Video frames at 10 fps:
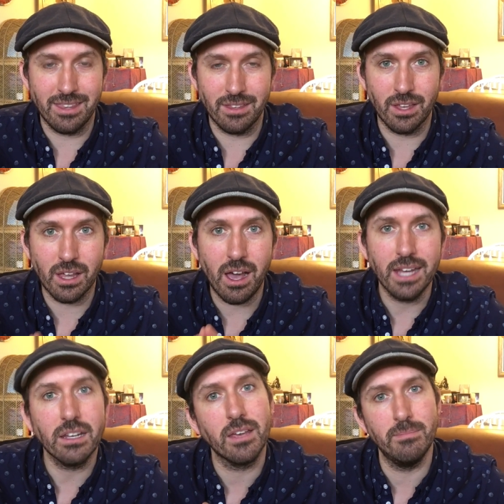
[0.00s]
that the
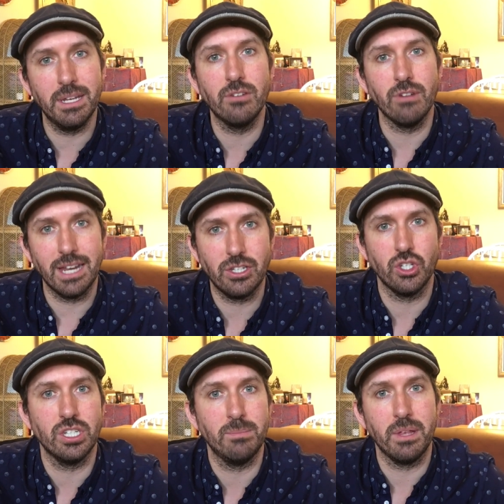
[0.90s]
kind of committed
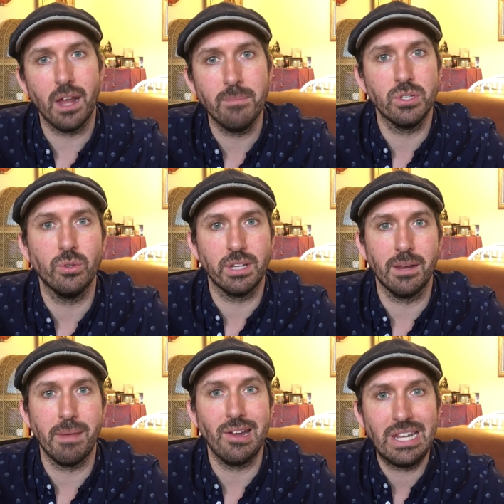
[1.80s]
relationship that I'm
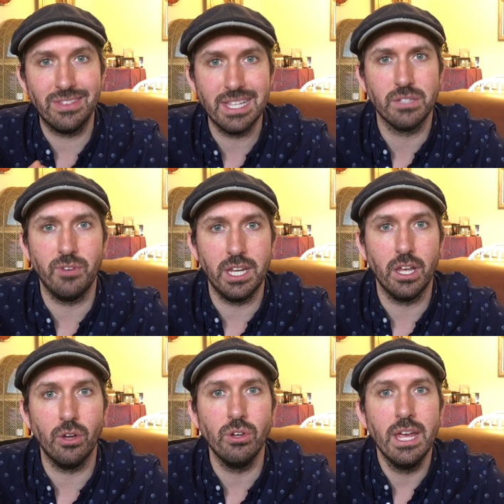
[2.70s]
talking about in this
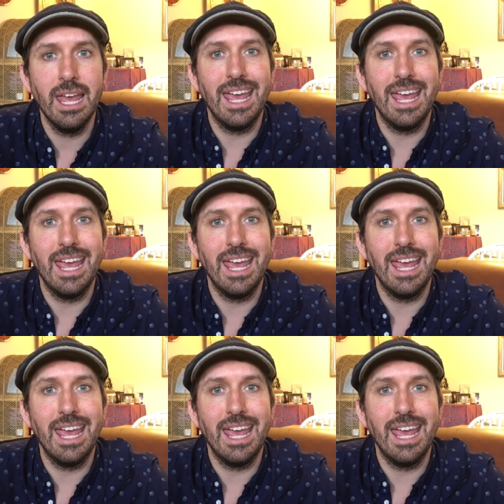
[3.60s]
video